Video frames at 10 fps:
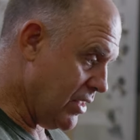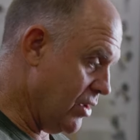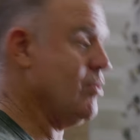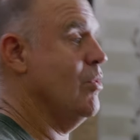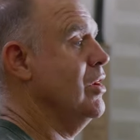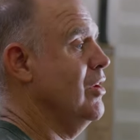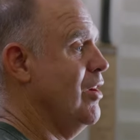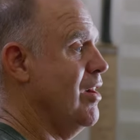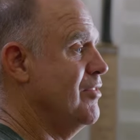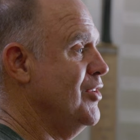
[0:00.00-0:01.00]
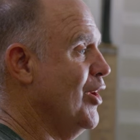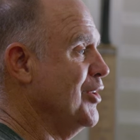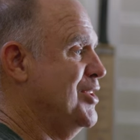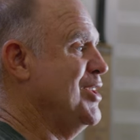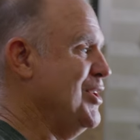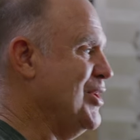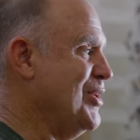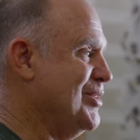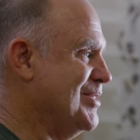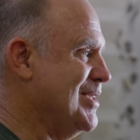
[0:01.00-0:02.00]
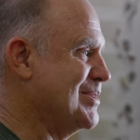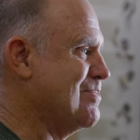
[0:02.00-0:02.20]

that you want in life not to use this